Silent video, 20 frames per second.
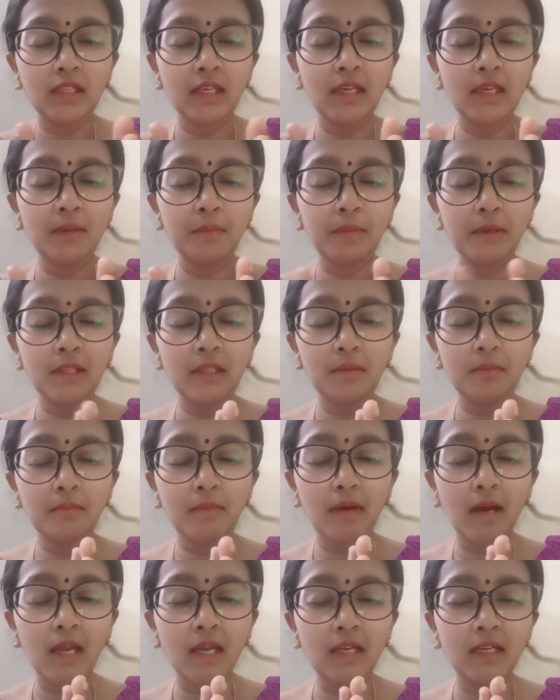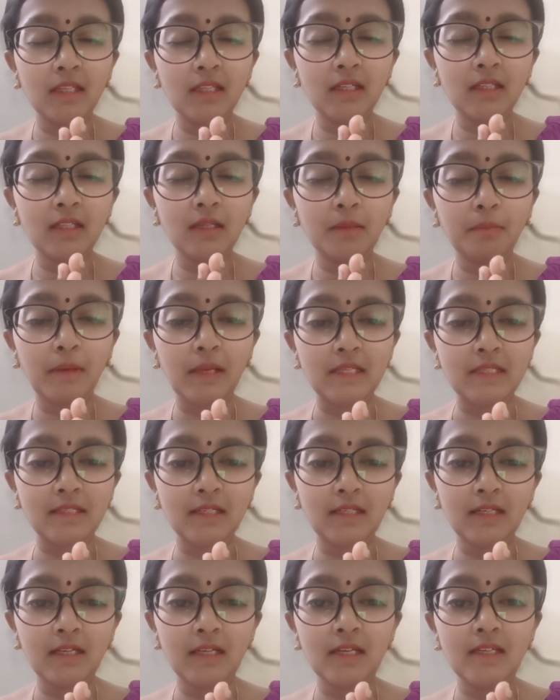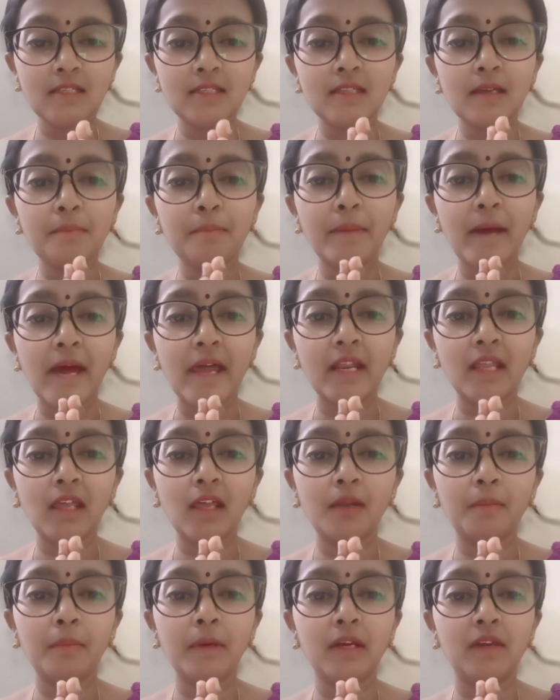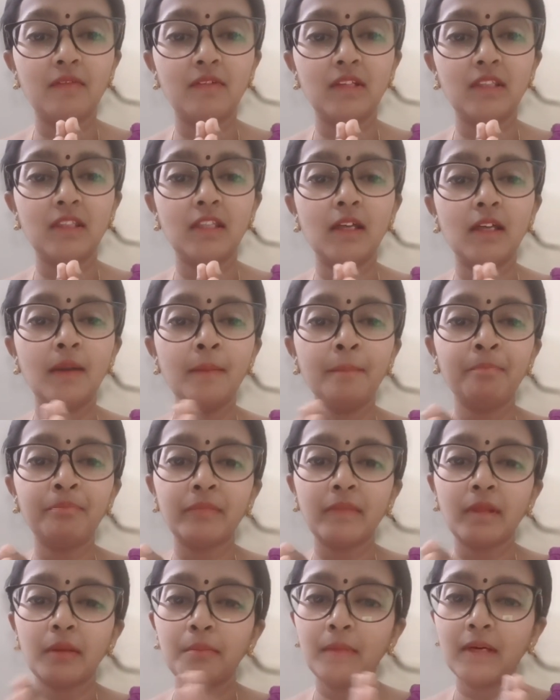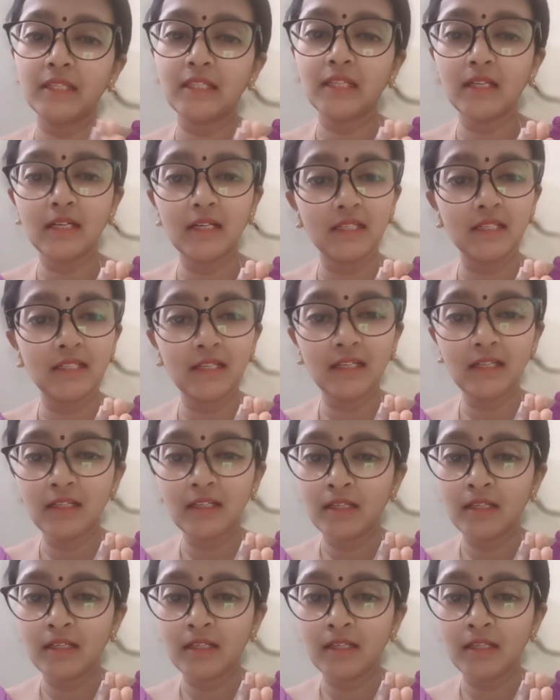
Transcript: keep in mind that the placenta is a barrier between the mother and the